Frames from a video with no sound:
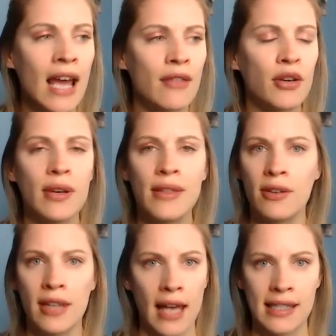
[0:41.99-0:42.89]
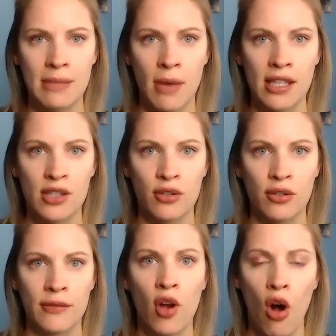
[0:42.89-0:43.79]
They're in their last semester
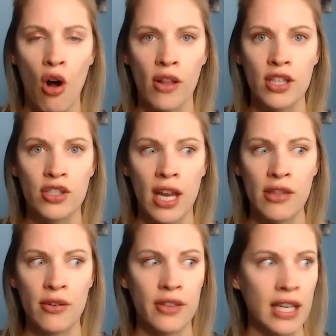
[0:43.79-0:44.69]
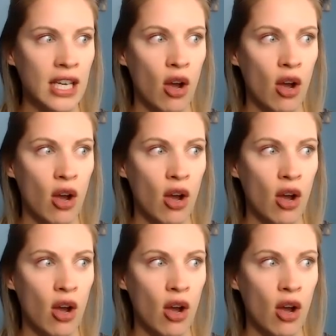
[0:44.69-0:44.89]
of college and they're thinking,